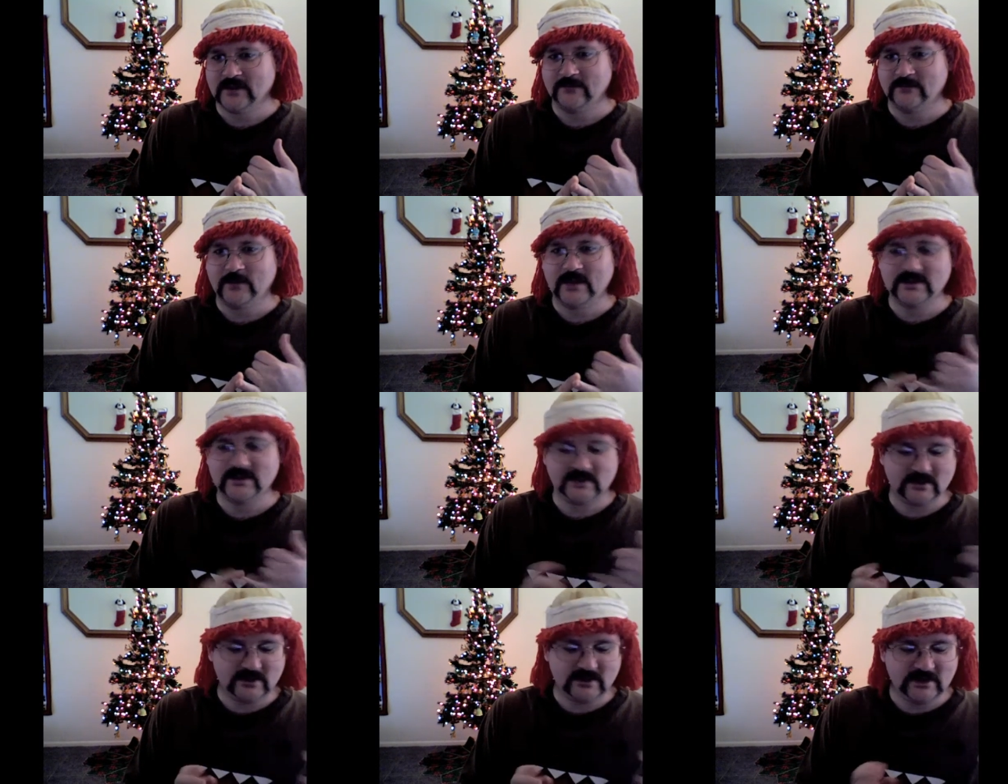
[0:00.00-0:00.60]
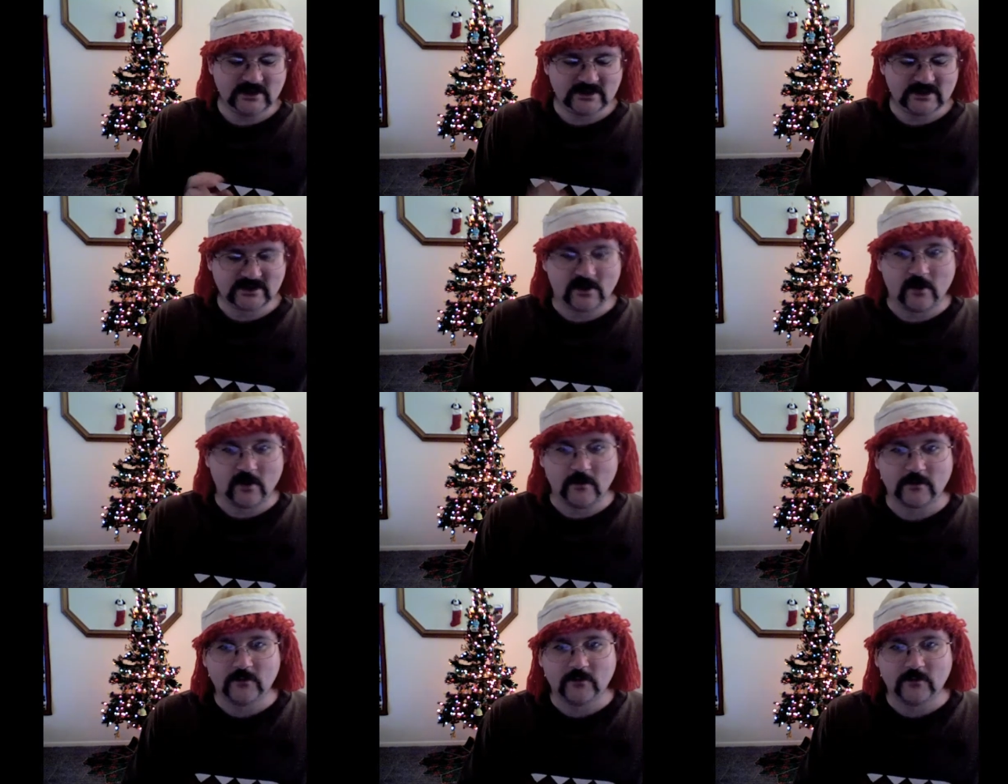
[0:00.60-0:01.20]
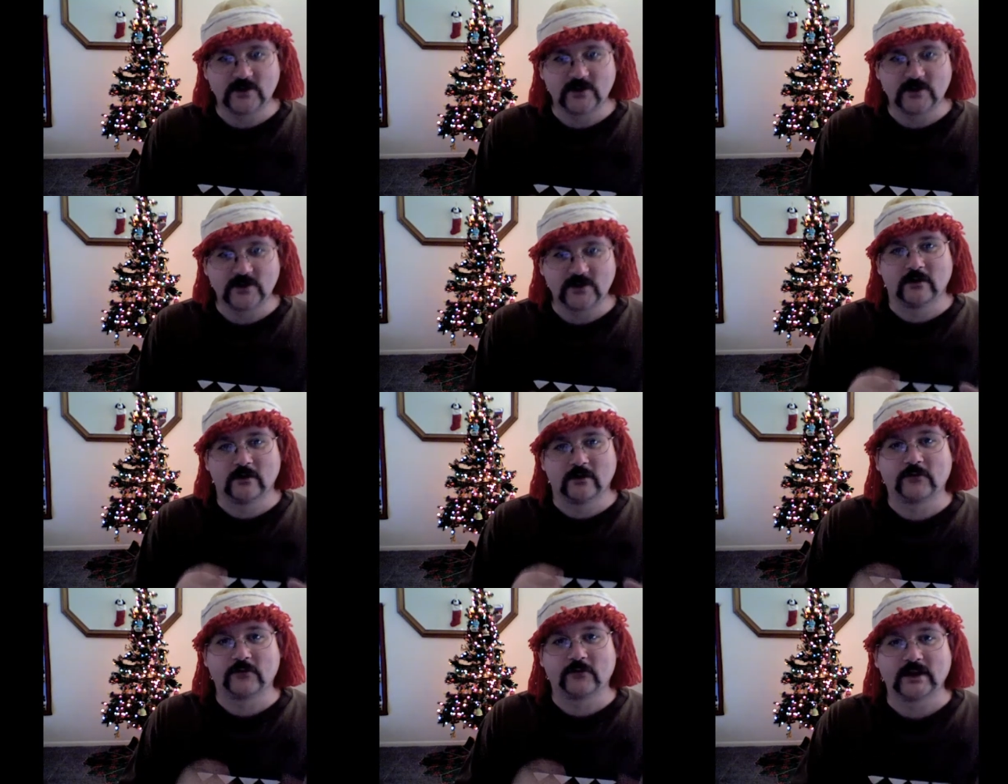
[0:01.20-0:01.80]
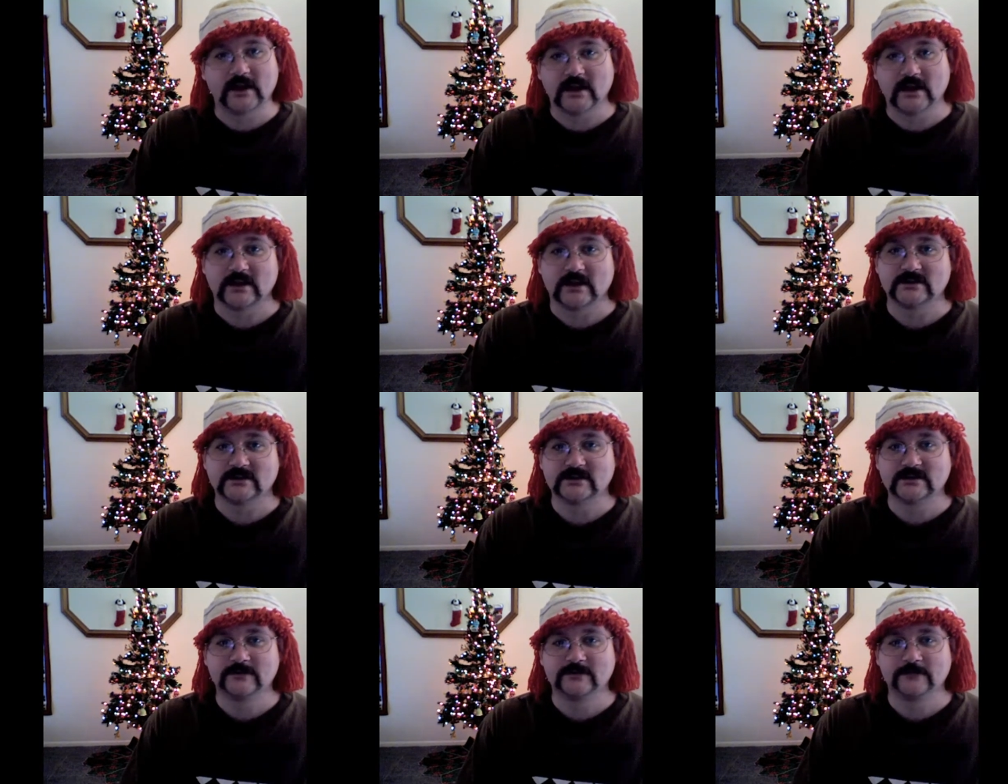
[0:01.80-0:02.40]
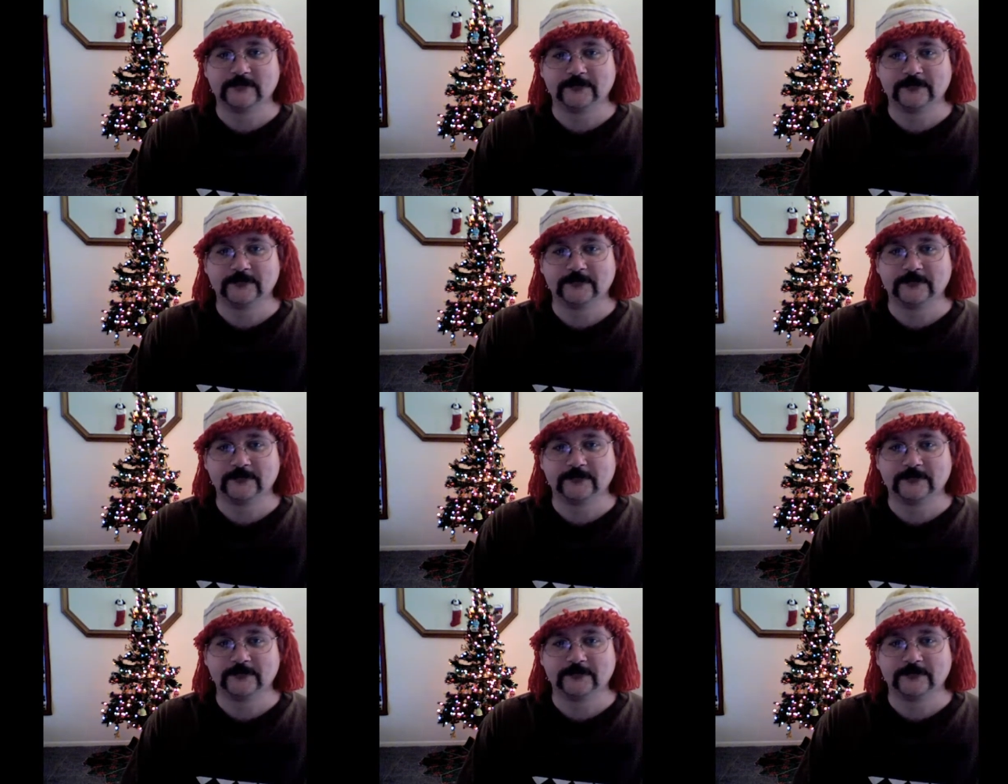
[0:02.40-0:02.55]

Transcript: Basically, this comic book is not for kids.